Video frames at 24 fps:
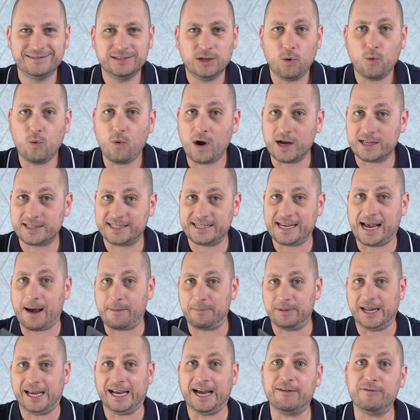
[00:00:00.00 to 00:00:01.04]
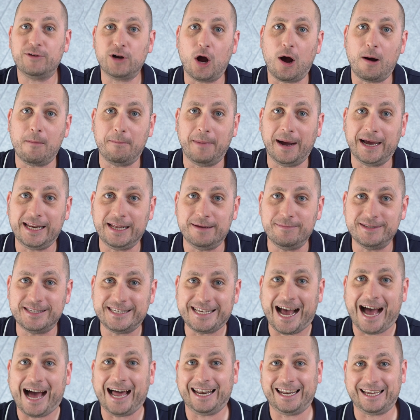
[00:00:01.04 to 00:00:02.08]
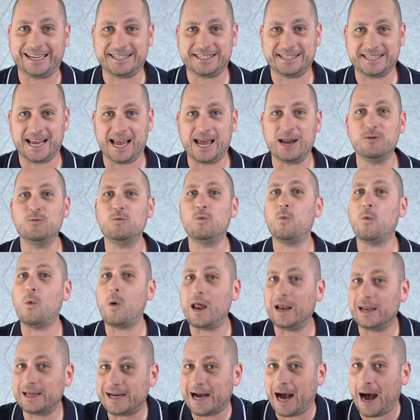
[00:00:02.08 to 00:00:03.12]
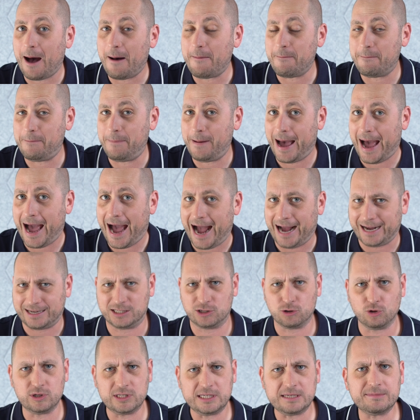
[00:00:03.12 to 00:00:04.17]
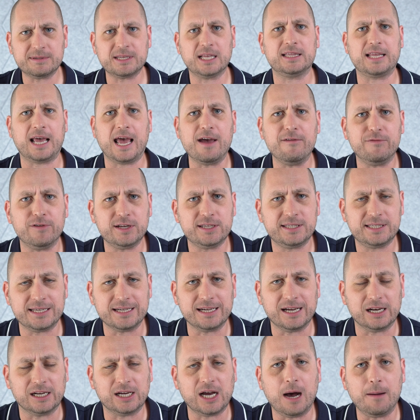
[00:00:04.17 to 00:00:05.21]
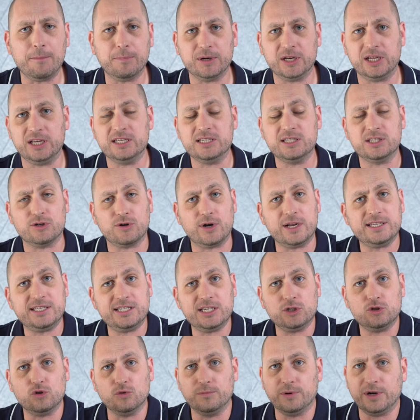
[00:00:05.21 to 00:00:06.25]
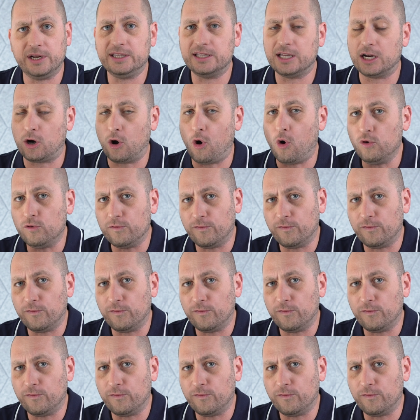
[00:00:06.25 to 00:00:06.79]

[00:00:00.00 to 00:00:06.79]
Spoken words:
What's happening everyone, my name is Alex and welcome back. So it seems that every single company is racing to bring their own